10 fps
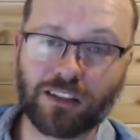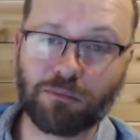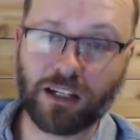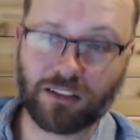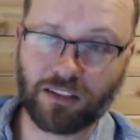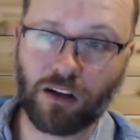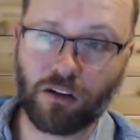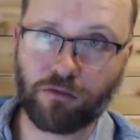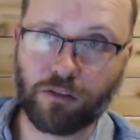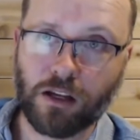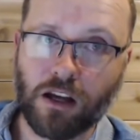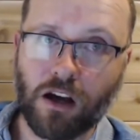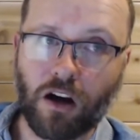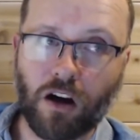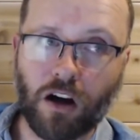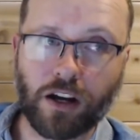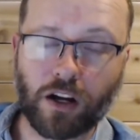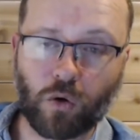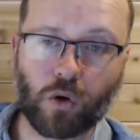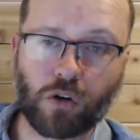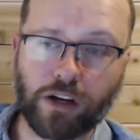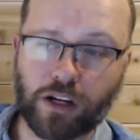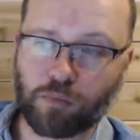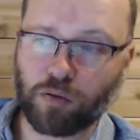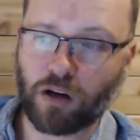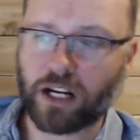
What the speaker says: myself on a 1/4 acre plot.